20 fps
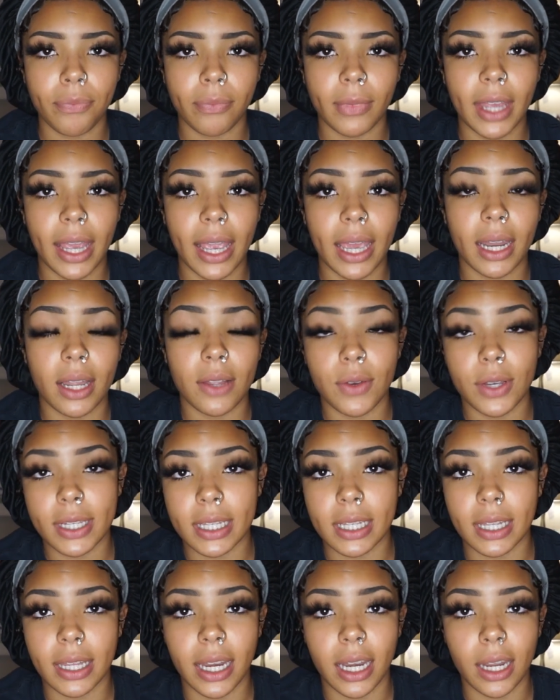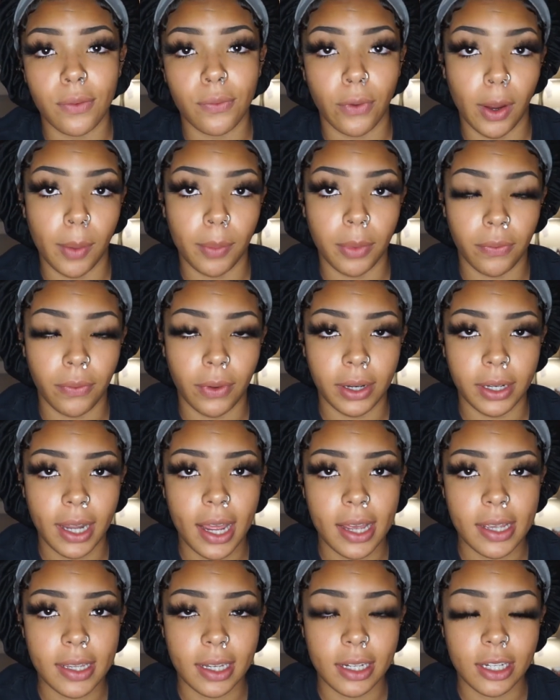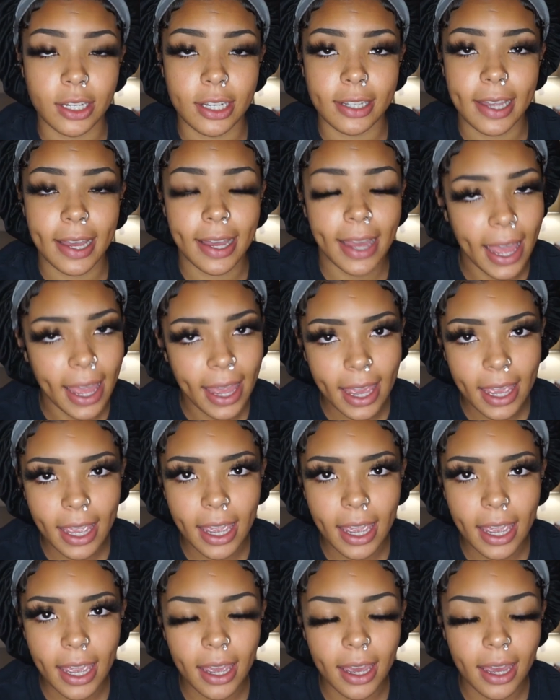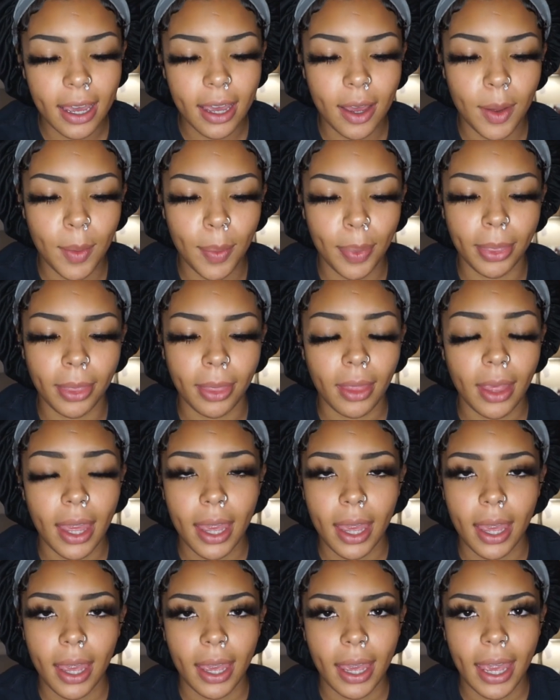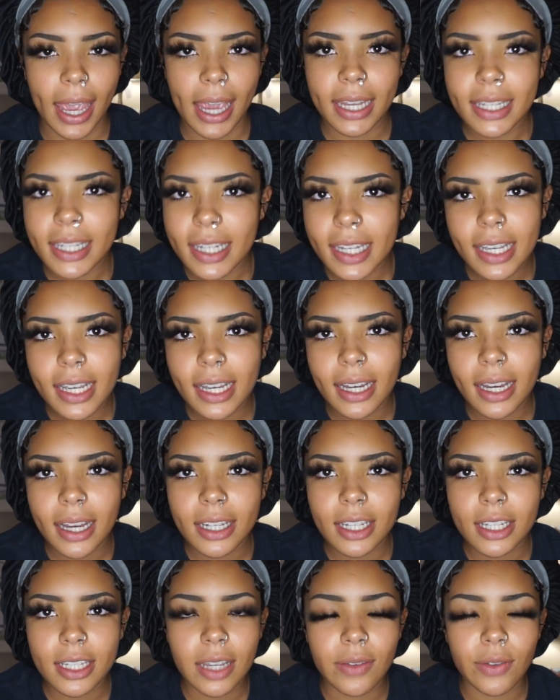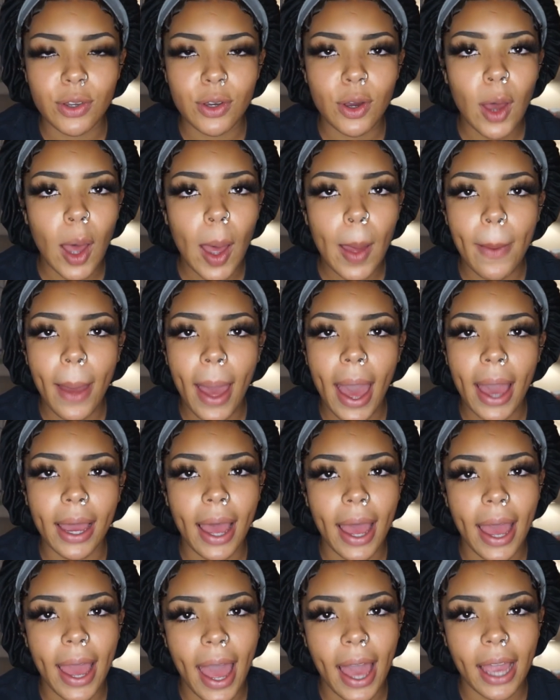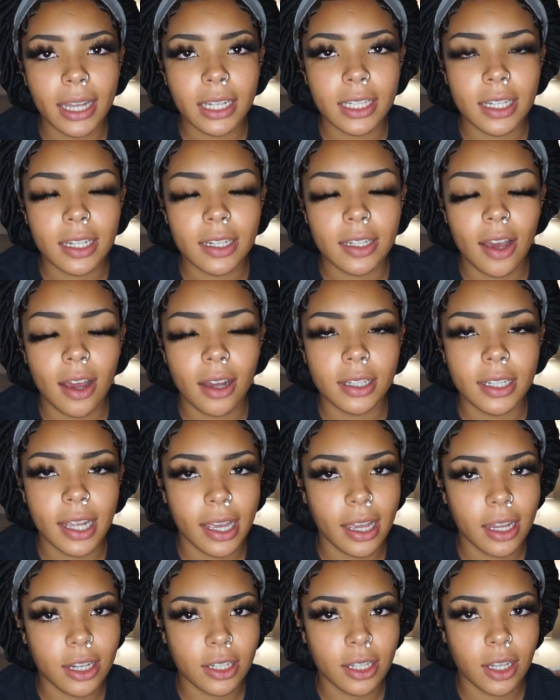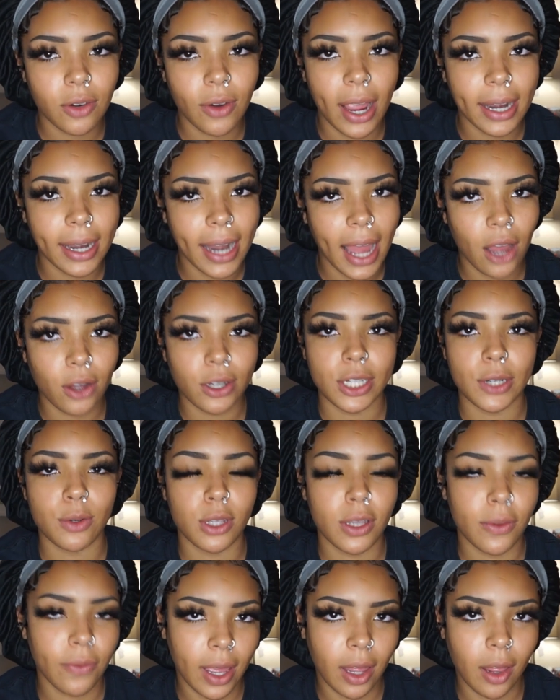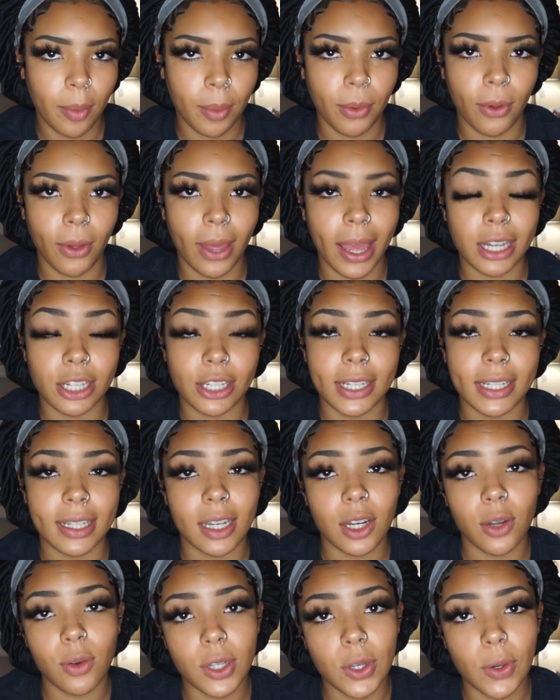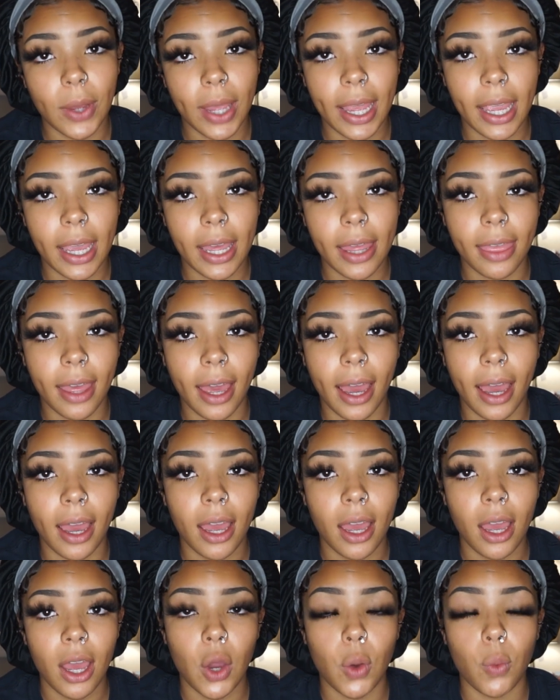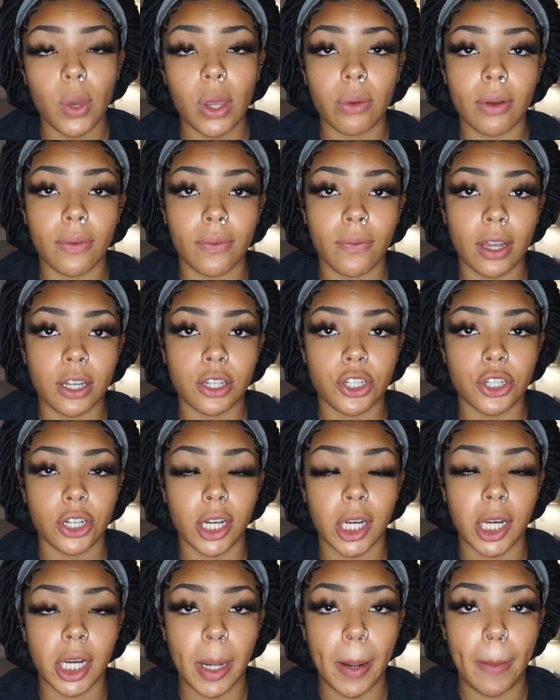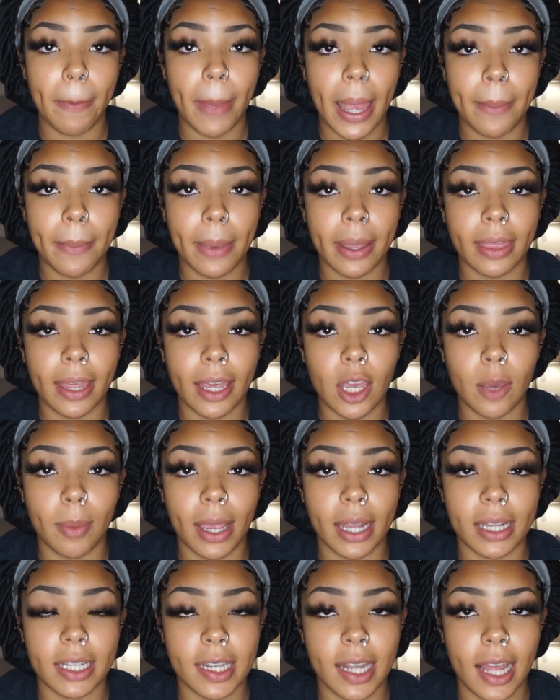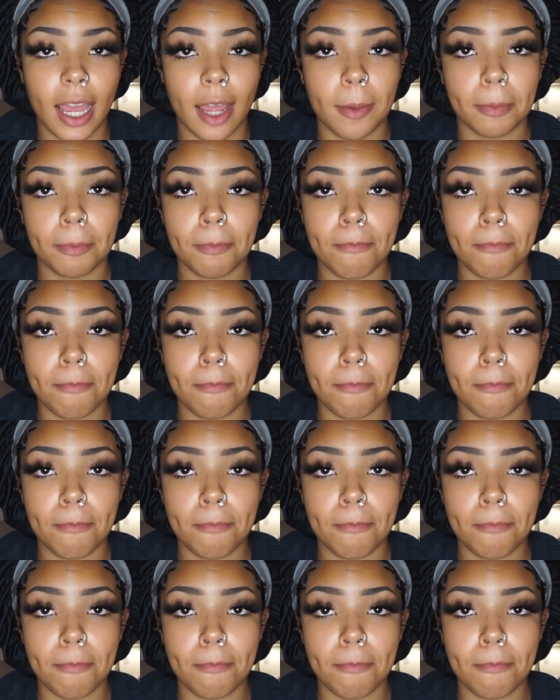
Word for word: and it was the lady from the front desk and she's like hey um hey tia just give me a call back i actually talked to angela right now she was available and she said it was okay that we refund your payment that you made today